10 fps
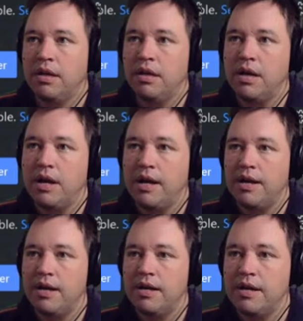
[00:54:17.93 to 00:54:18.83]

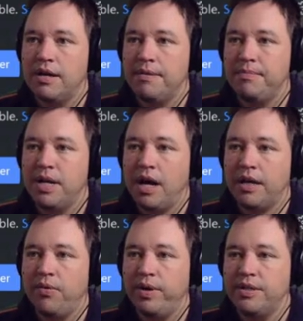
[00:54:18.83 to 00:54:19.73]
I'm not
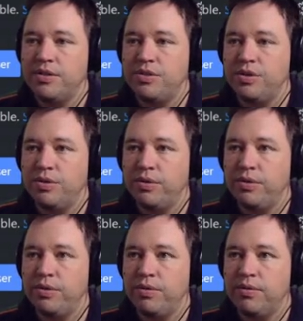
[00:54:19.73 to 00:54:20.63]
going to
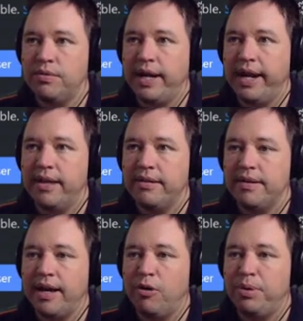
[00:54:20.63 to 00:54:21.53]
do an
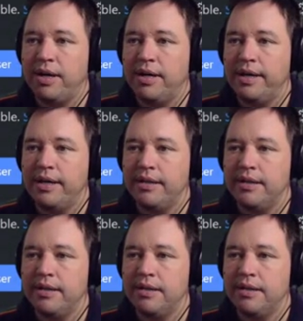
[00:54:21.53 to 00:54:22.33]
Alpine.